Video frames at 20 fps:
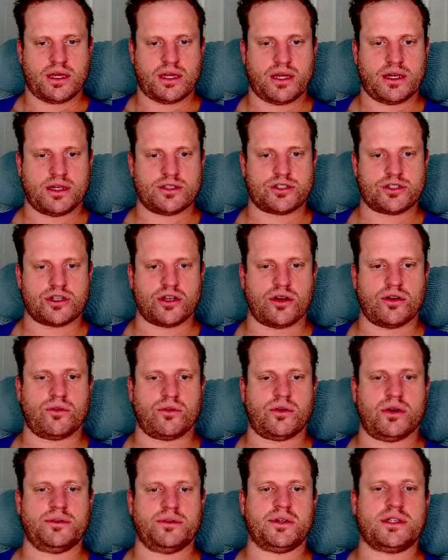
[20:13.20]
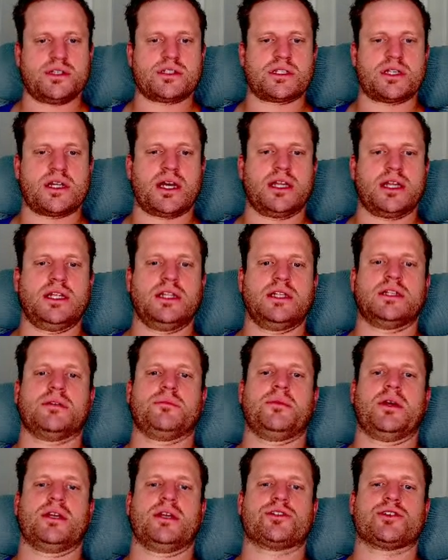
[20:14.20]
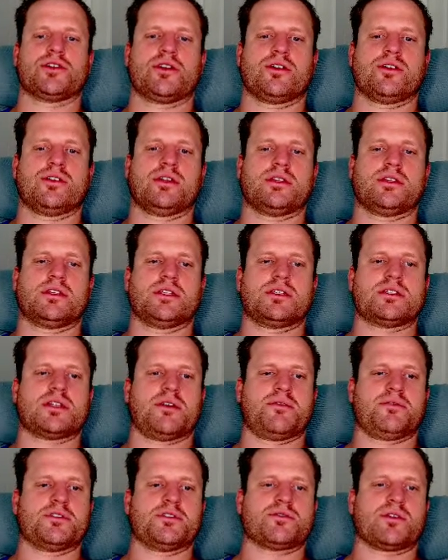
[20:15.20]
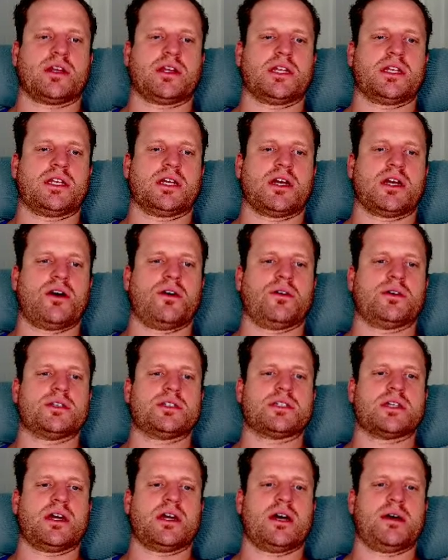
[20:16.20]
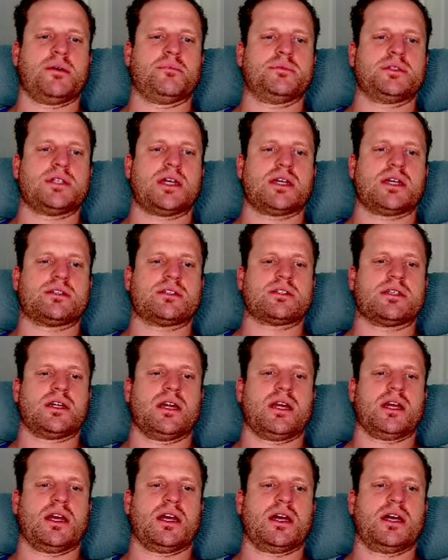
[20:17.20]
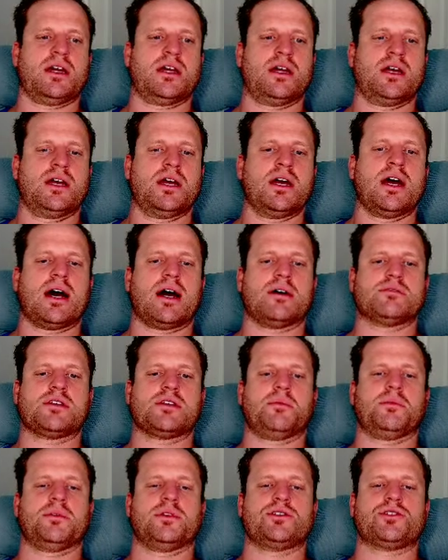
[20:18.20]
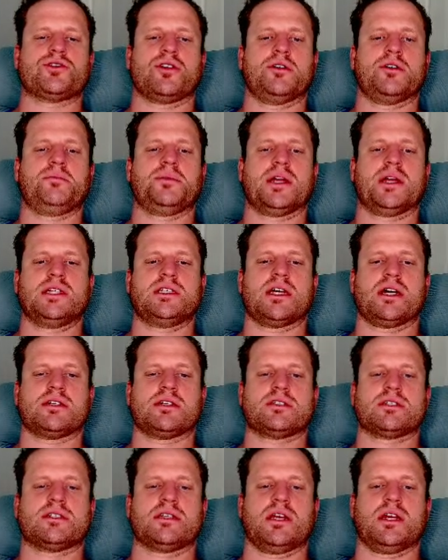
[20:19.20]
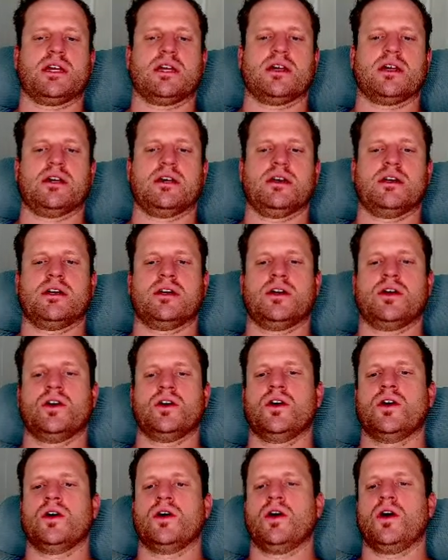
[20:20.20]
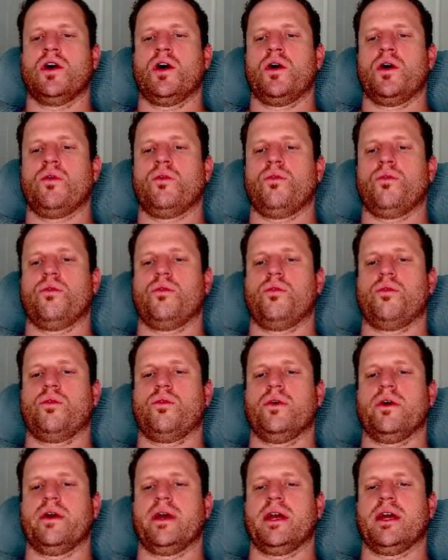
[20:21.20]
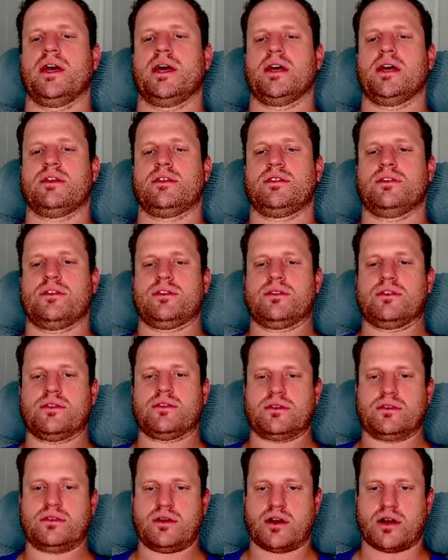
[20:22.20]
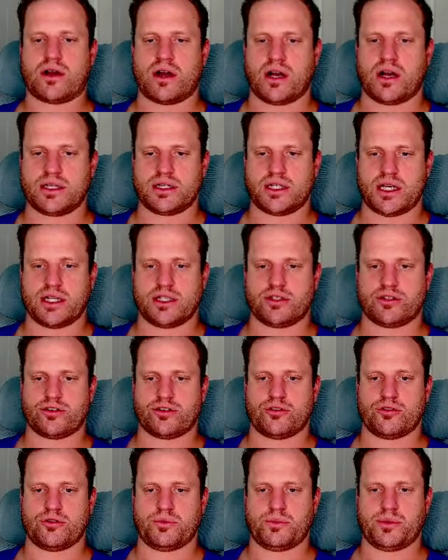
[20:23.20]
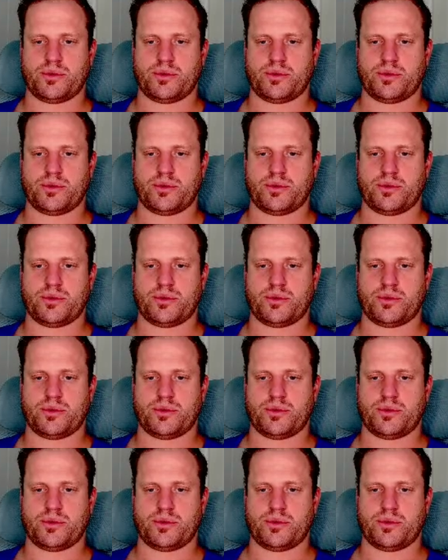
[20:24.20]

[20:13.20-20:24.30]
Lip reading: So one reason I need to make sure that this stuff is ready to go is that I'm testing. I was able to join playtesting with our online group